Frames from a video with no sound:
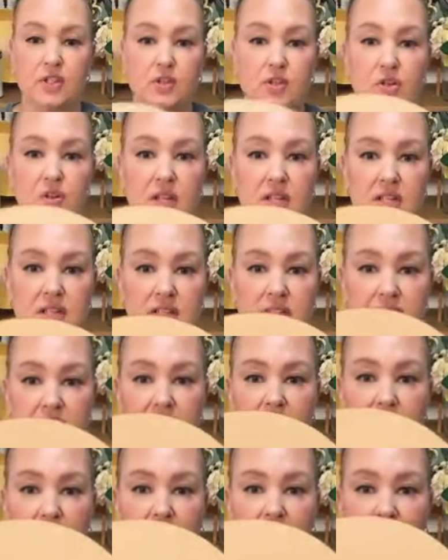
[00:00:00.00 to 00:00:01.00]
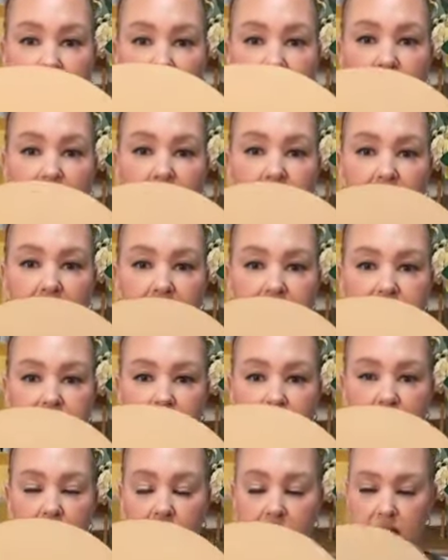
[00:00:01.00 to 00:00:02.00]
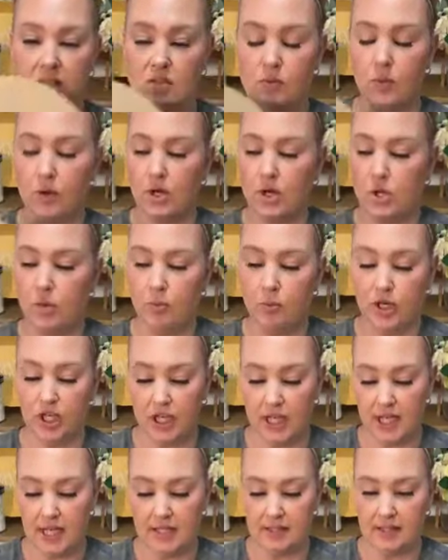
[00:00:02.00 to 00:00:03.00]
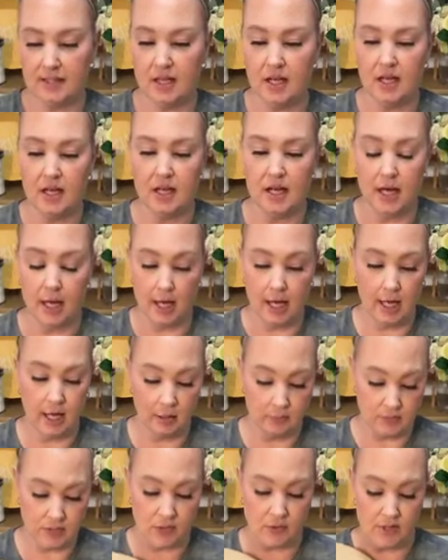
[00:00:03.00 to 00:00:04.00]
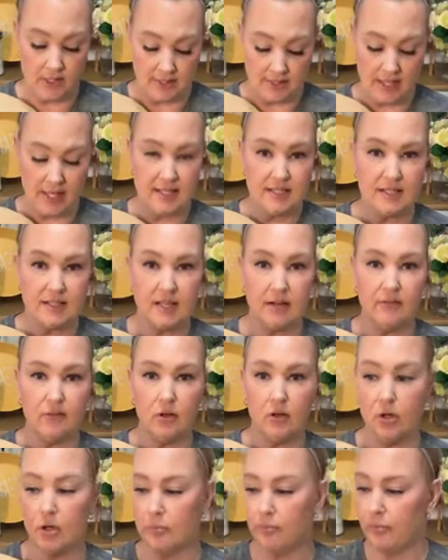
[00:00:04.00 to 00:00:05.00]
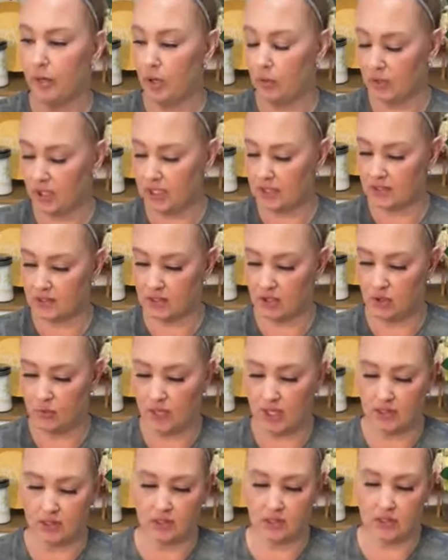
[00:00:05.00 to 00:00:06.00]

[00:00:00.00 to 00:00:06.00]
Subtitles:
So you can see that there. It has the lines where you put it. So this has several components to